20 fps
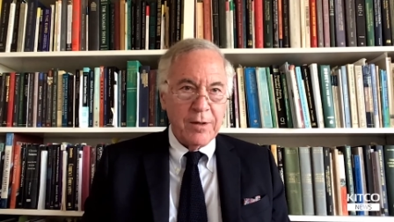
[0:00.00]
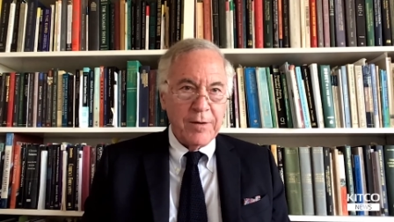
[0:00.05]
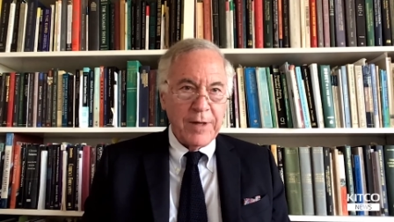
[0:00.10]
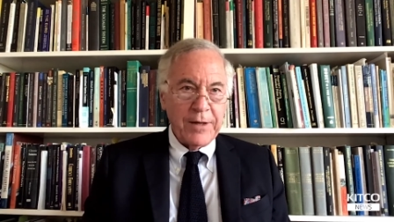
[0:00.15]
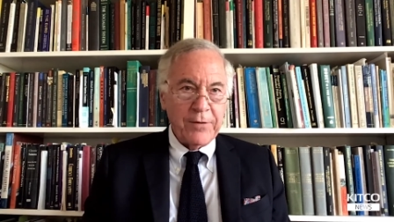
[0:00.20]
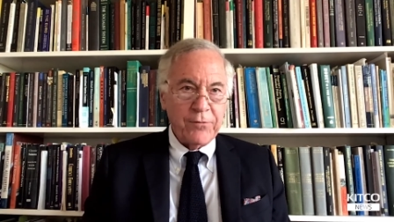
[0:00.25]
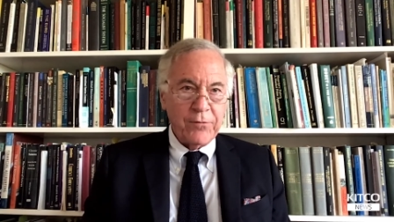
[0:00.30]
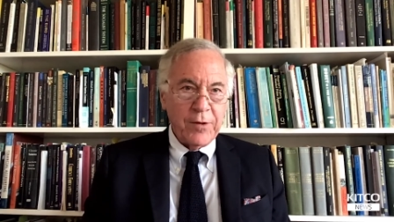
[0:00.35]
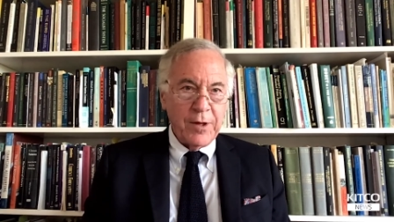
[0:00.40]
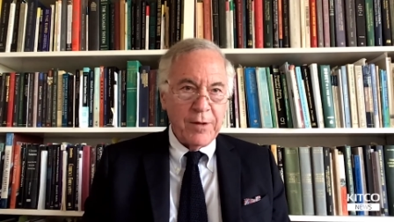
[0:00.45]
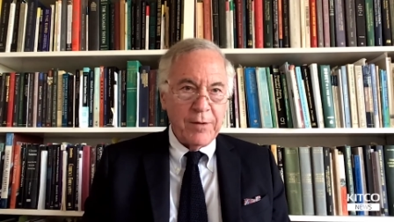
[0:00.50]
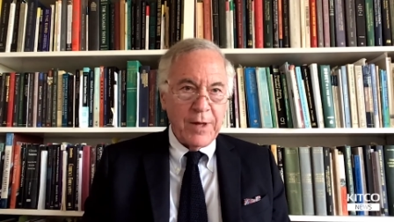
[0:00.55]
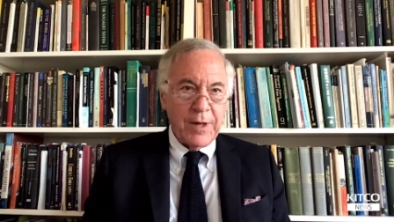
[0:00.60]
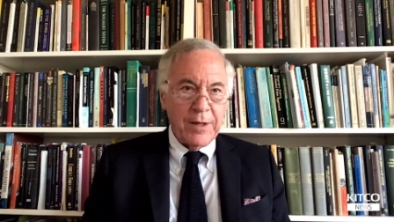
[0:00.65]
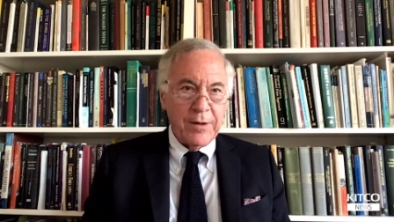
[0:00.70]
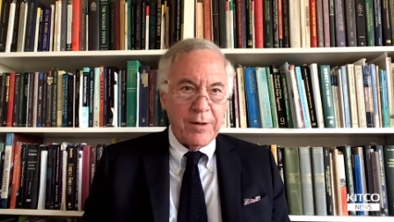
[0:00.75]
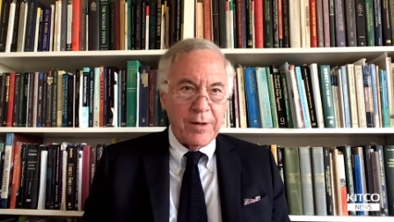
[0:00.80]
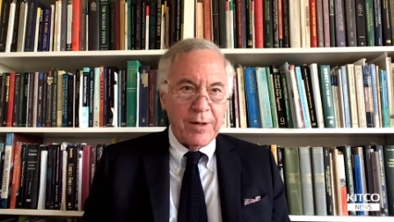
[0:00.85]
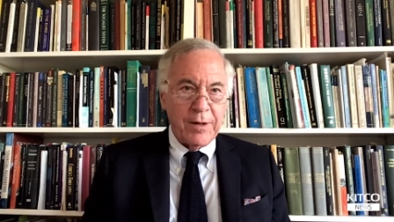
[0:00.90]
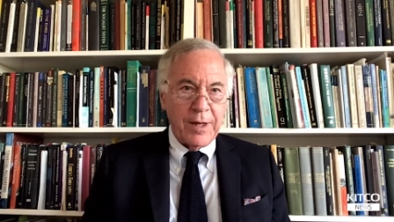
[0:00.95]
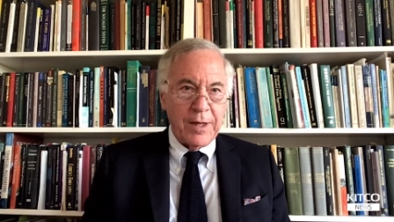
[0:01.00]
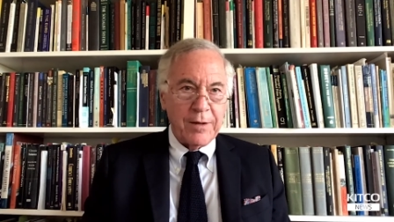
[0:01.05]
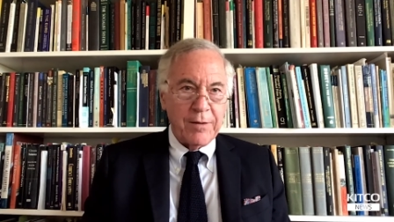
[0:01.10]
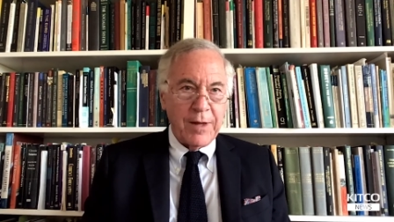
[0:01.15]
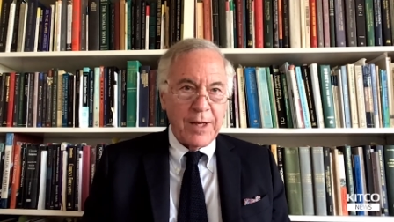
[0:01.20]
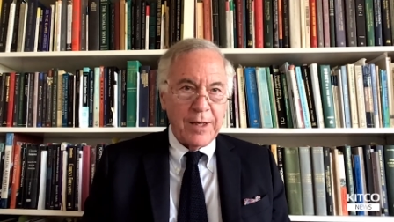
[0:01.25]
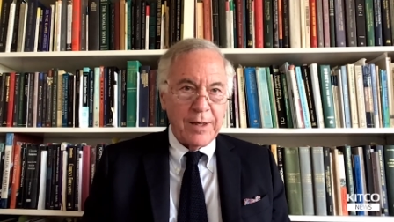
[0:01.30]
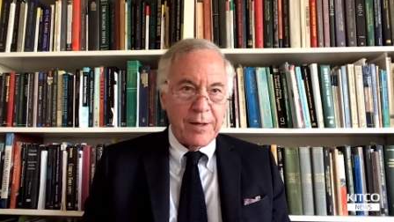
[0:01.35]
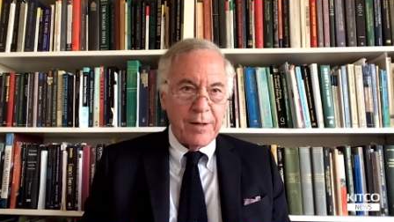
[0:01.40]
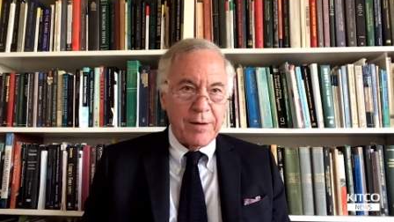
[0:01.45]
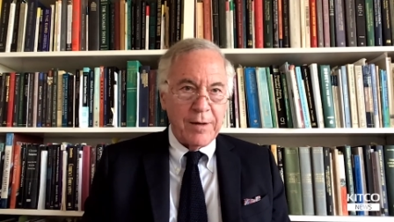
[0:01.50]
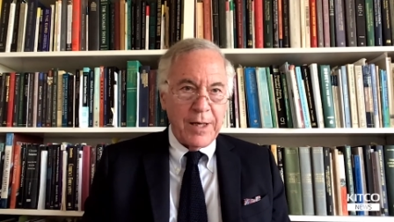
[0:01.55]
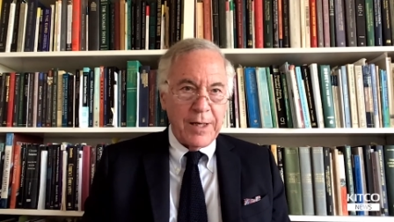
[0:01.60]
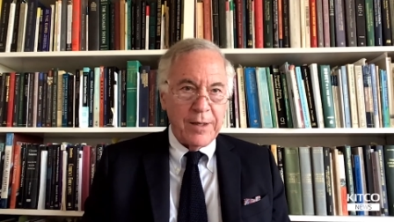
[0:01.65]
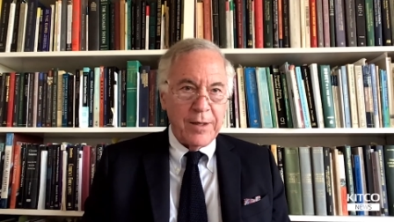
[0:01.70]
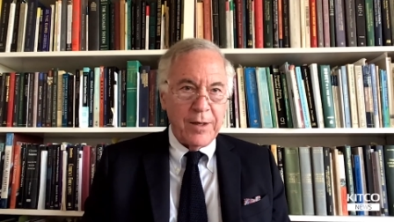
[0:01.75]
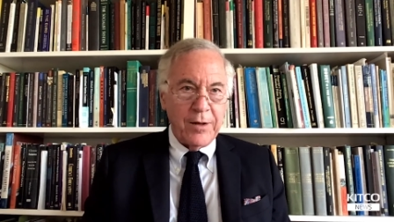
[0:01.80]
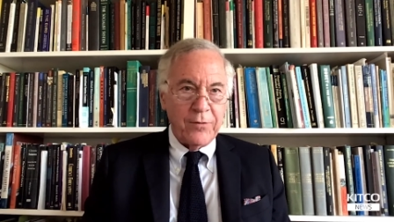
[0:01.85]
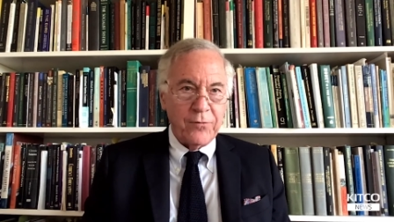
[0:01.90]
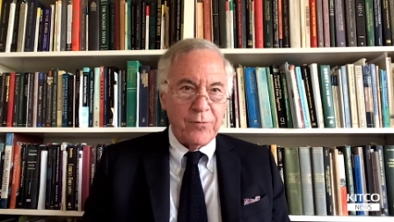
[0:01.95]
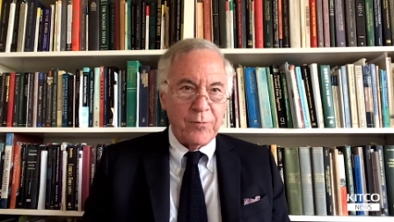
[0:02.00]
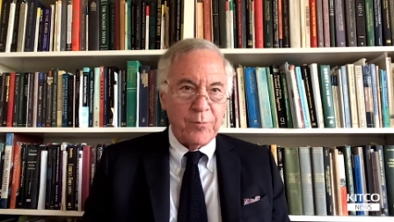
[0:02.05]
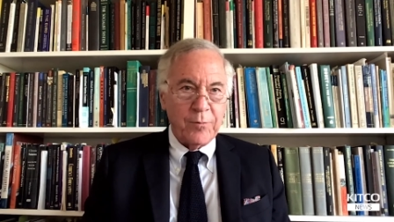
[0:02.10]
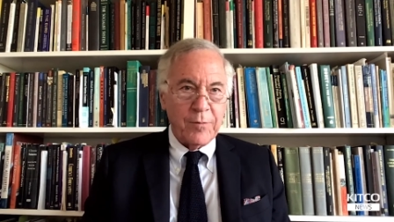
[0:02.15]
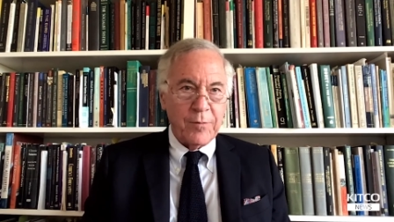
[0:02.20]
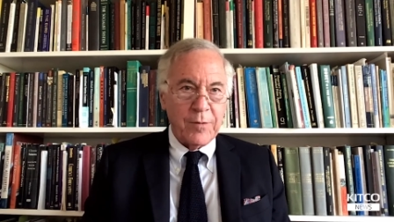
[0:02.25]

That doesn't